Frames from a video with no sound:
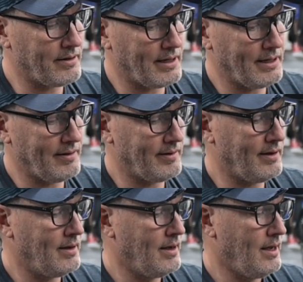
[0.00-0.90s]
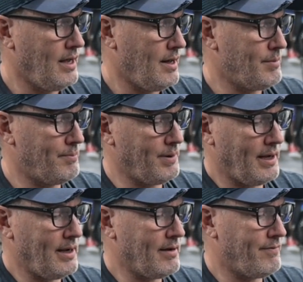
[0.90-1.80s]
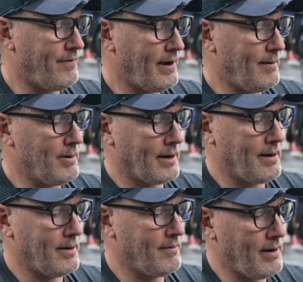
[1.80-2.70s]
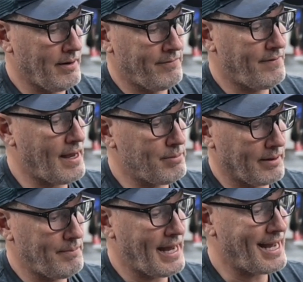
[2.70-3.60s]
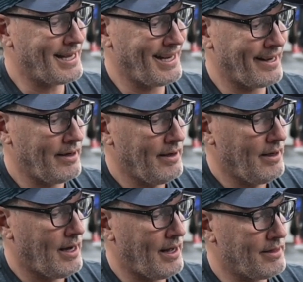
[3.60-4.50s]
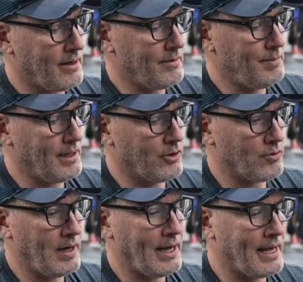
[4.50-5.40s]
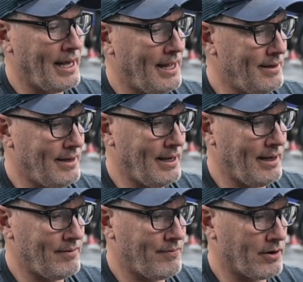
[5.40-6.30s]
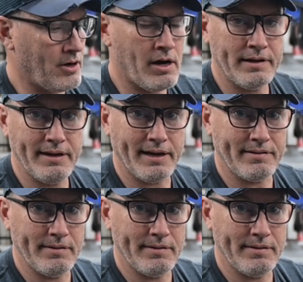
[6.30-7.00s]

that easy. But being a fabric backing, I thought it would be a great candidate for contact